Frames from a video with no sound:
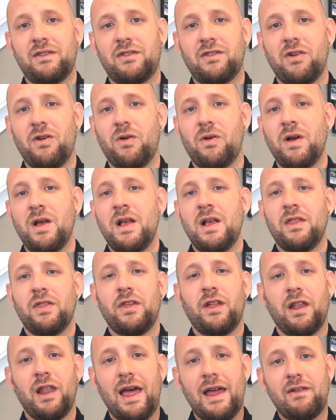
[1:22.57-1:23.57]
So
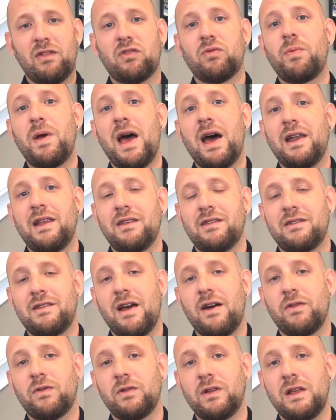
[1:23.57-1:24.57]
the lifespan is
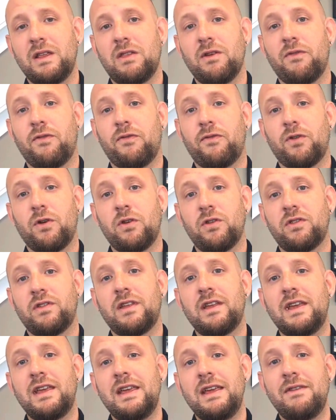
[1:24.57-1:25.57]
definitely the
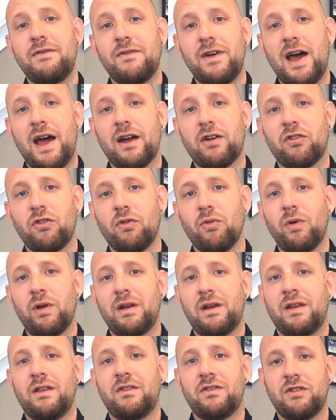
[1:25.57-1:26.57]
first key factor
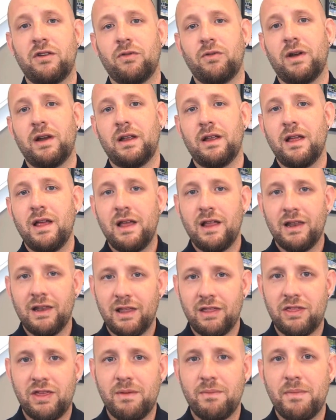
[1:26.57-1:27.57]
when considering
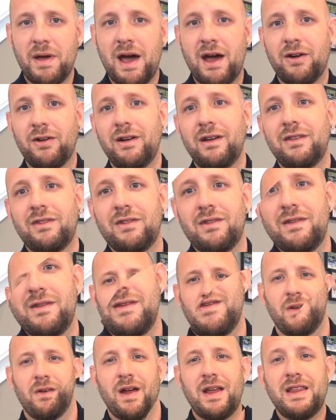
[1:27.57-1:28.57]
lithium batteries.
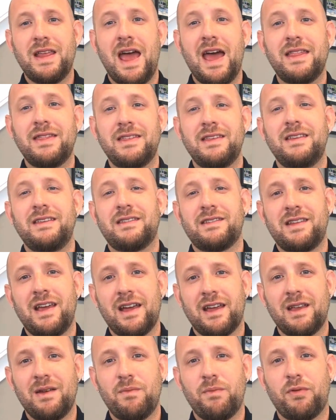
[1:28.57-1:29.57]
All right, and the
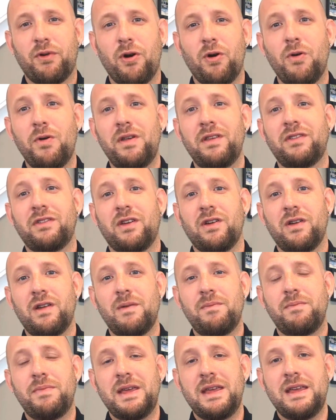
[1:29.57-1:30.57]
second pro is going
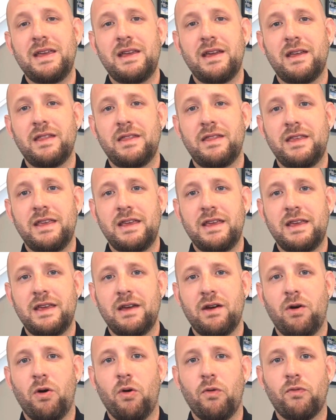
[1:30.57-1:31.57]
to be
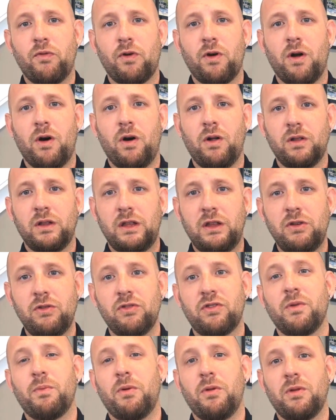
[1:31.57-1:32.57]
the overall
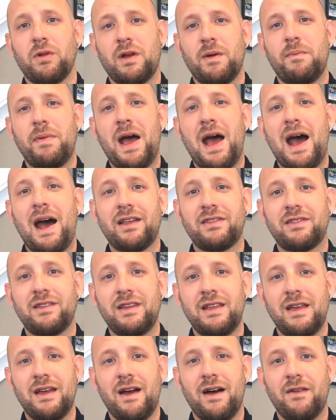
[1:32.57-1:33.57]
usable
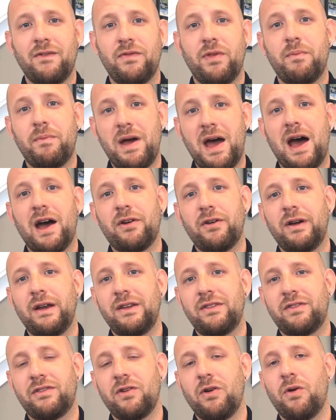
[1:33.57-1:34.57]
capacity of the
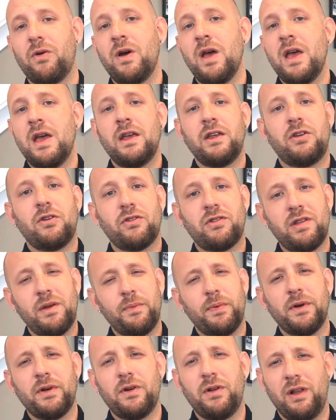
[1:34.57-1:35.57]
battery. So your
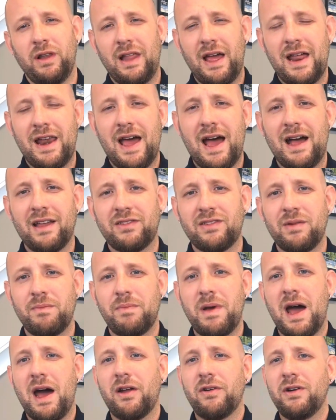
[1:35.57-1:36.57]
typical lead acid
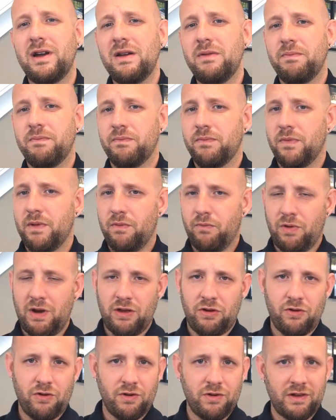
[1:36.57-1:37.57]
battery, when
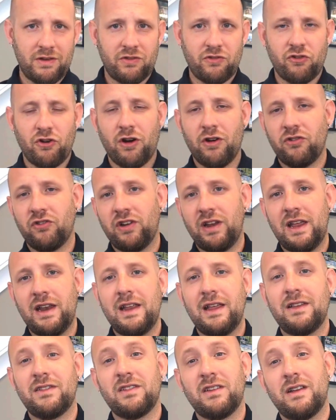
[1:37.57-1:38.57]
you're discharging
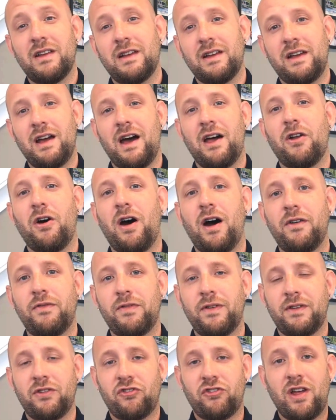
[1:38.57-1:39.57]
it, it's going to cut
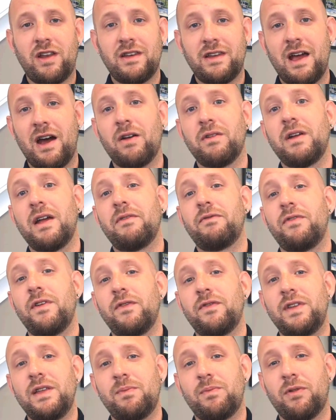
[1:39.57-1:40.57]
off and shut down at
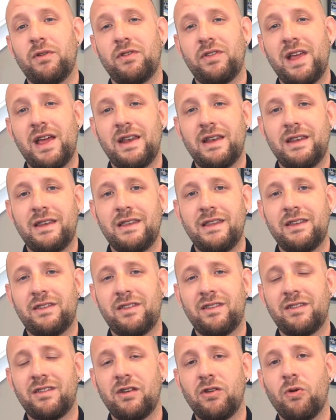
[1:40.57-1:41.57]
50%. And
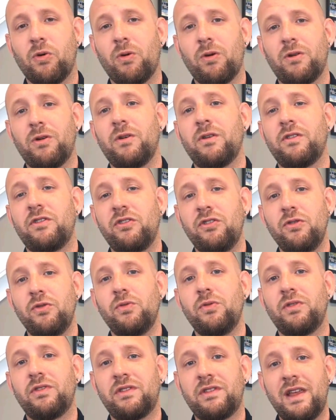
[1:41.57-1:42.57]
this is in order
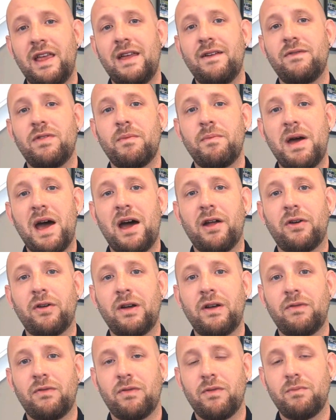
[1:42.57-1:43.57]
to save the
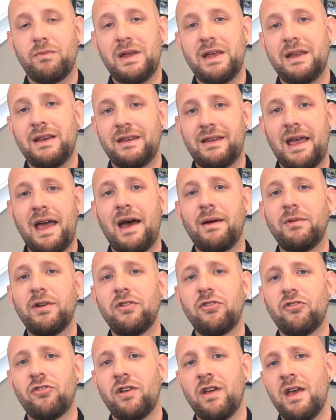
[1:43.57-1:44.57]
battery from being
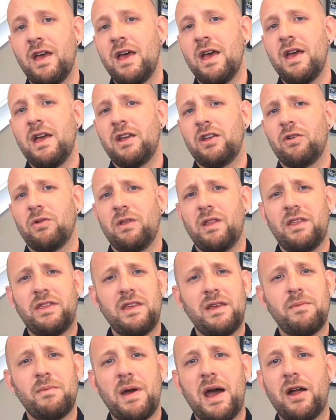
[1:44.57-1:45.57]
damaged. Your
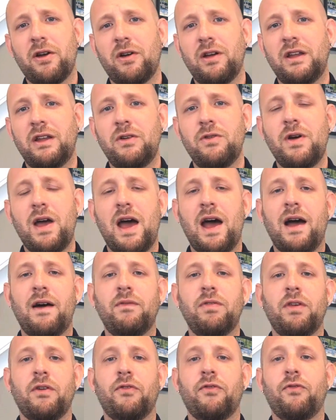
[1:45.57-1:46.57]
lithium battery, you
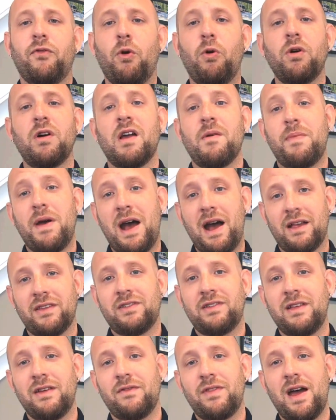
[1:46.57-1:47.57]
have the full
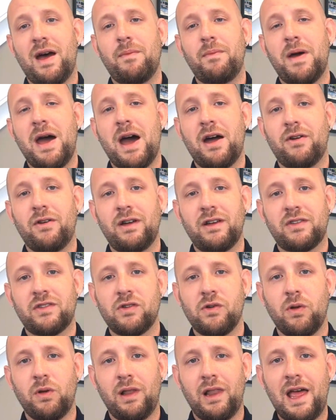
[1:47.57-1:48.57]
capacity of that battery.
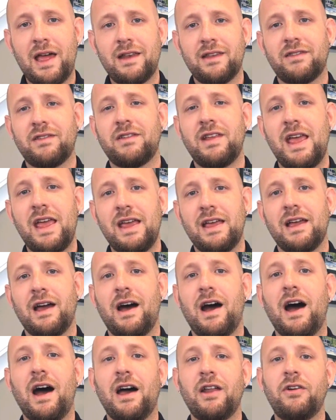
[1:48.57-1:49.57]
So let's take a
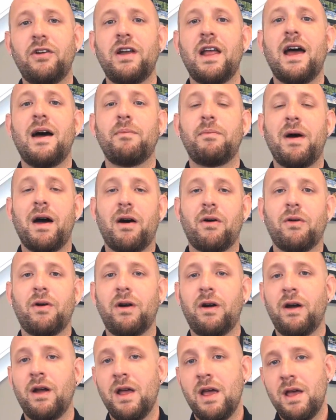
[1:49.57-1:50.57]
100 amp
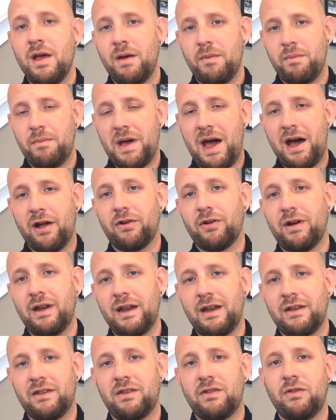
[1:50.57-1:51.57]
hour
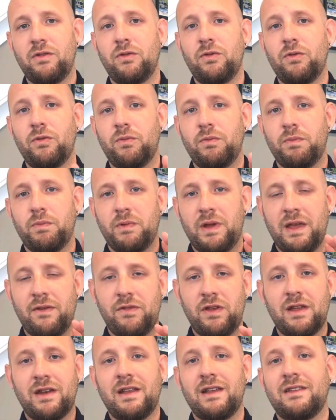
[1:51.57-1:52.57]
battery to
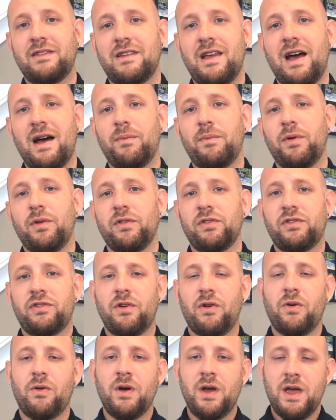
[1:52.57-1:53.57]
give you an example.
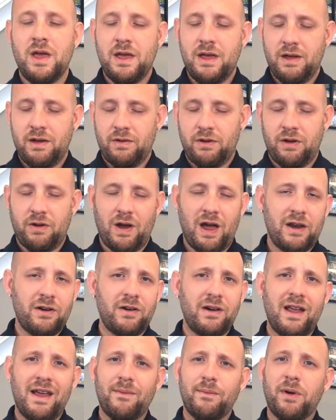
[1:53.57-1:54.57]
So your
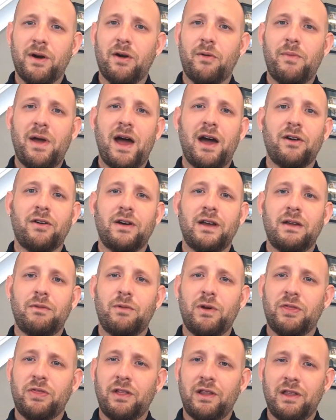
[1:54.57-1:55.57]
100 amp hour battery
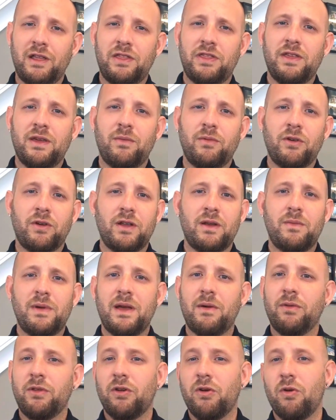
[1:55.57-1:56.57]
with the lithium, you're going to be
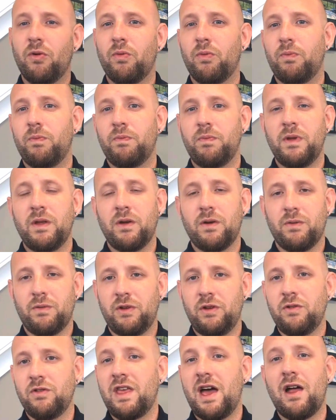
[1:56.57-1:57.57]
able to go,
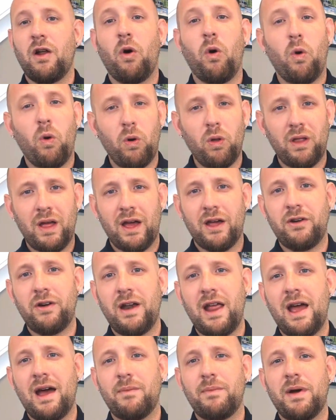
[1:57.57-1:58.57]
use that whole
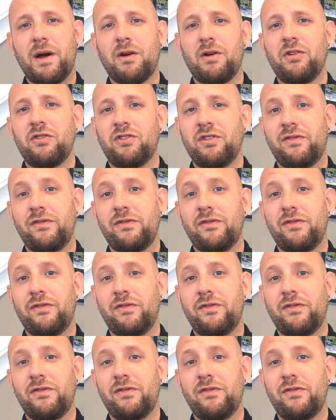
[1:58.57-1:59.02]
100 amp hours.